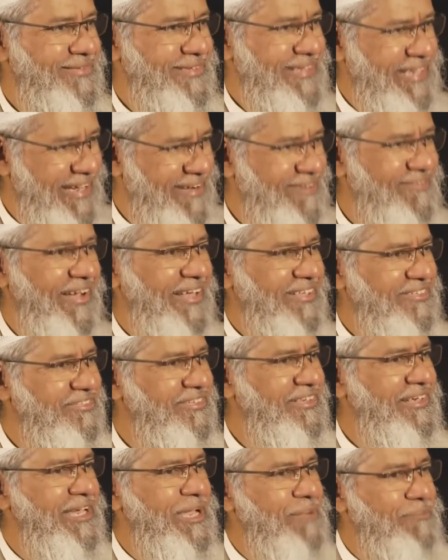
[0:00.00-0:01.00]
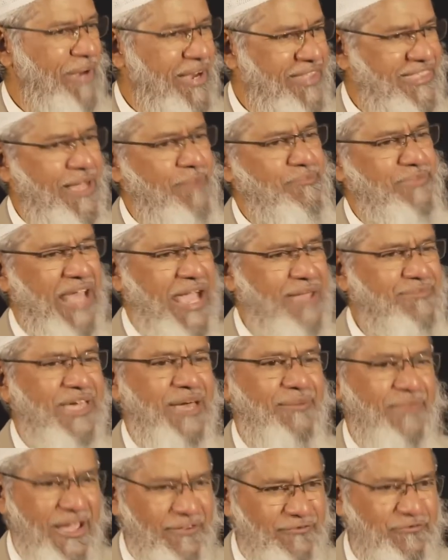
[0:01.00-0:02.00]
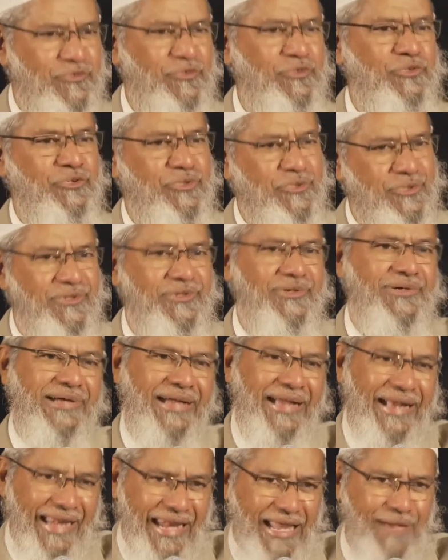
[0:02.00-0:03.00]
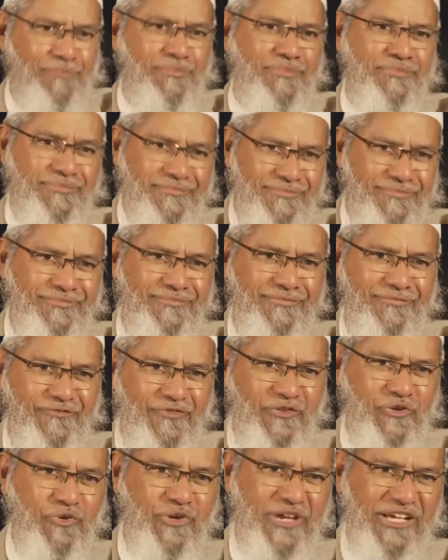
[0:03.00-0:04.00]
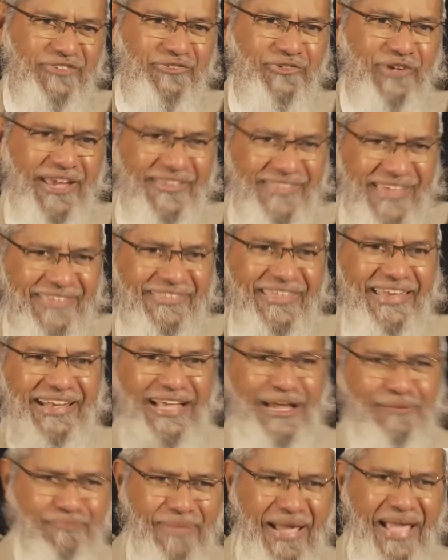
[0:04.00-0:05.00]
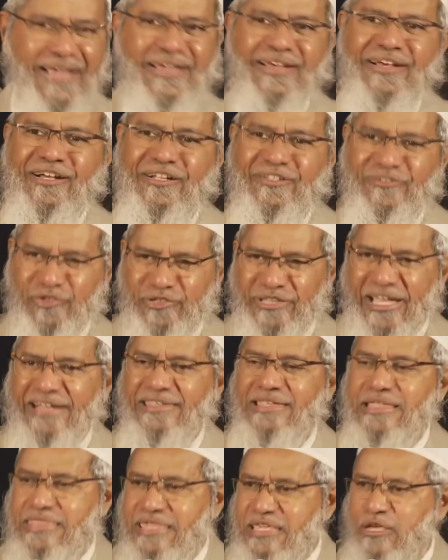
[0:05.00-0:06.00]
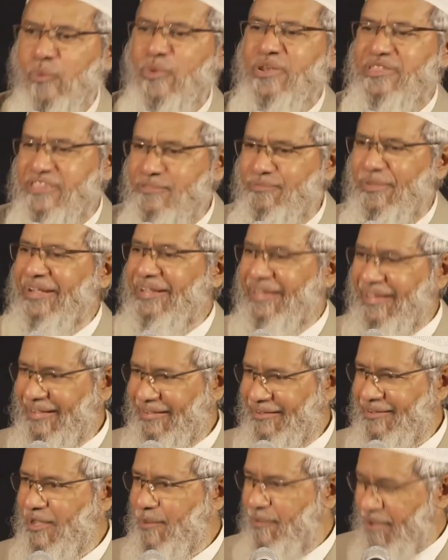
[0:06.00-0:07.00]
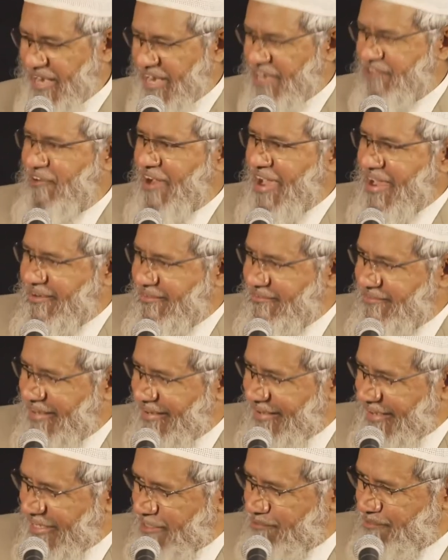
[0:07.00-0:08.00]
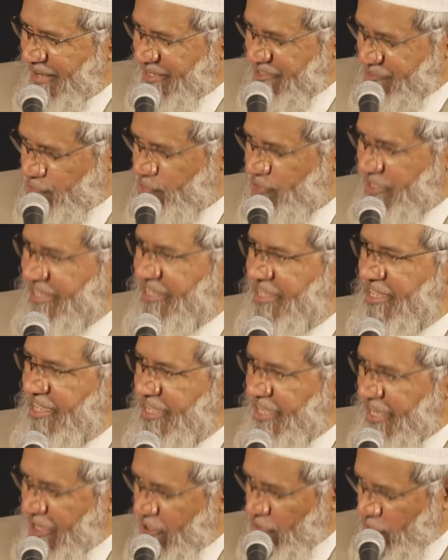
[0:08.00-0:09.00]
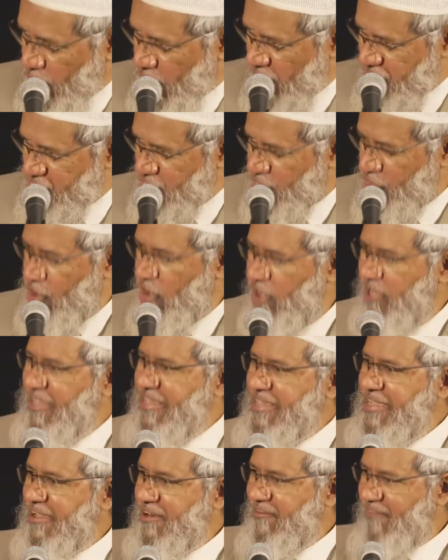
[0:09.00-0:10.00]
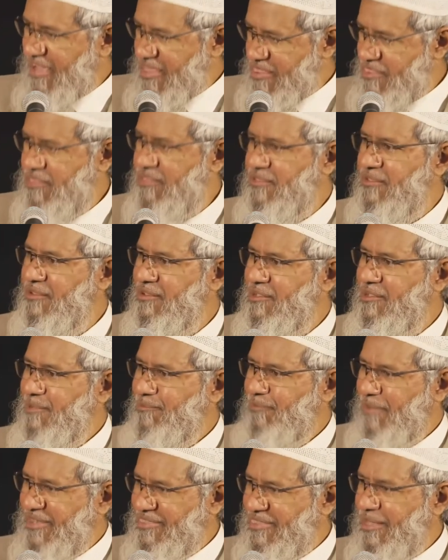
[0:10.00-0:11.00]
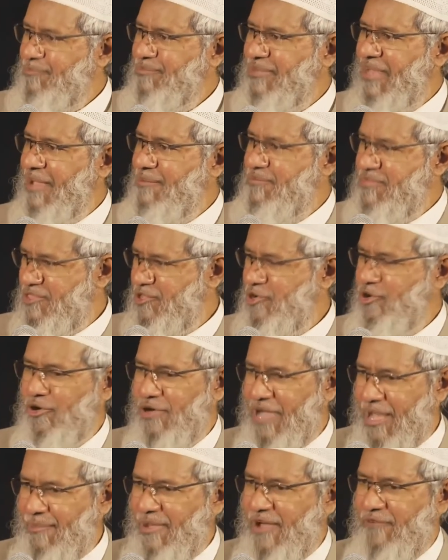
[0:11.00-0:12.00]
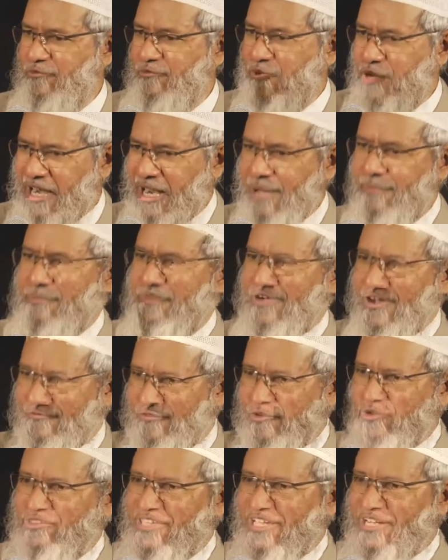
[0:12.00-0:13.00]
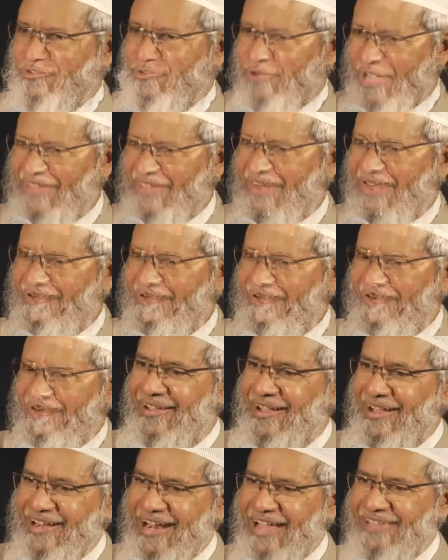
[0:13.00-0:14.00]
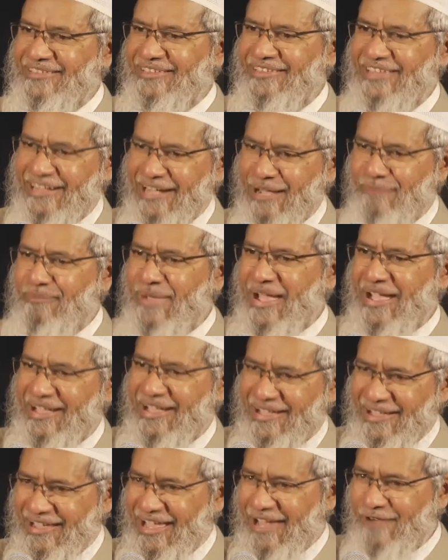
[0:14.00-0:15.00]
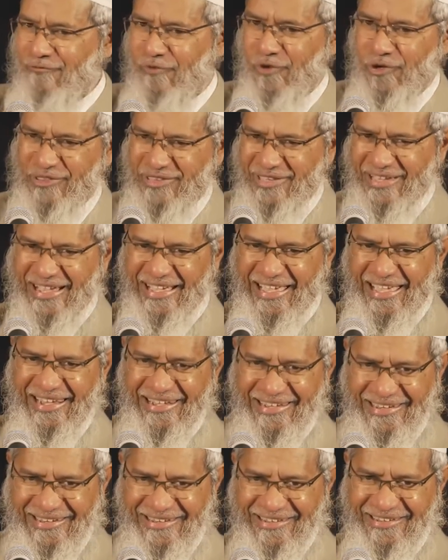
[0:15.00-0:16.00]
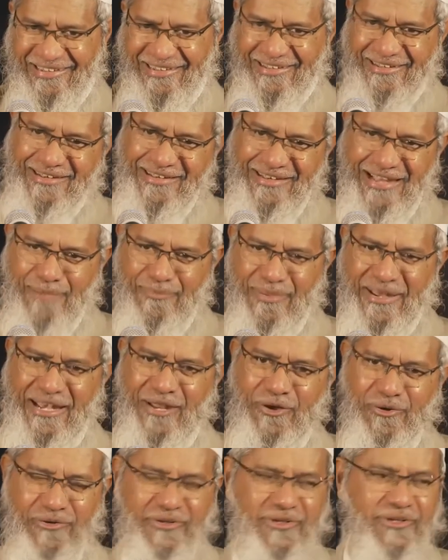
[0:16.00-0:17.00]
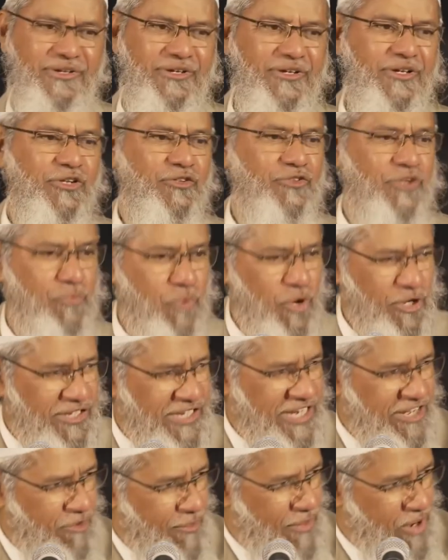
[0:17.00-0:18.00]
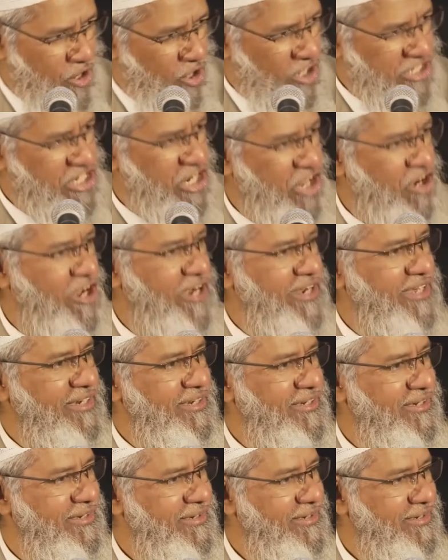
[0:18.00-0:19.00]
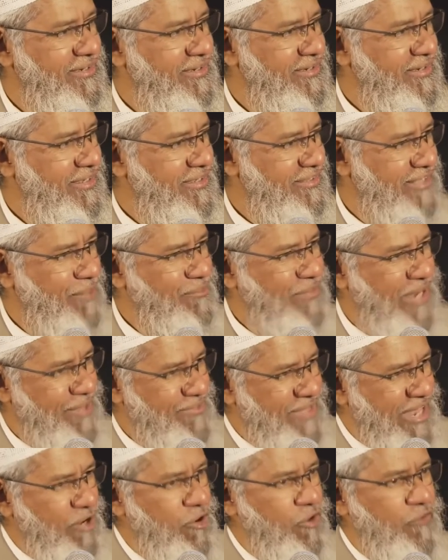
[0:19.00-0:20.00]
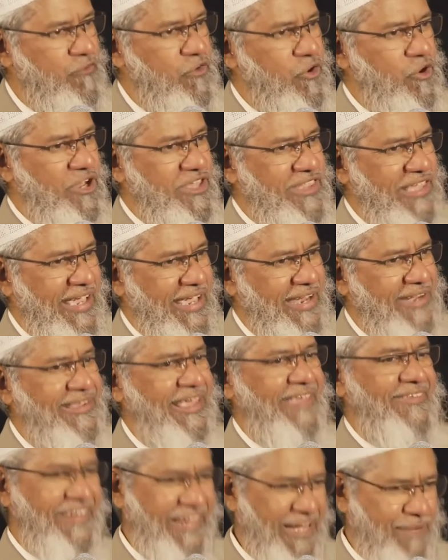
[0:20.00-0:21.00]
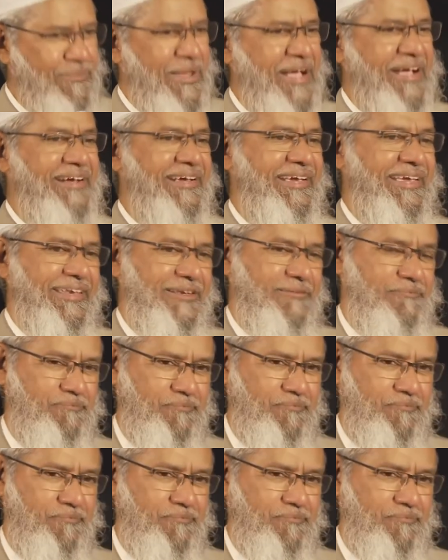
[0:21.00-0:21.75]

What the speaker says: year-wise, but sometimes I may have to club few years together and then come back so that the sequence is maintained. But I'll try and narrate my story in a chronological order year-wise. But sometimes, you know, I may have to club a few things together rather than come back and forth again, up and down. So mostly it will be chronological order. Sometimes I'll go a few years ahead and then come back again.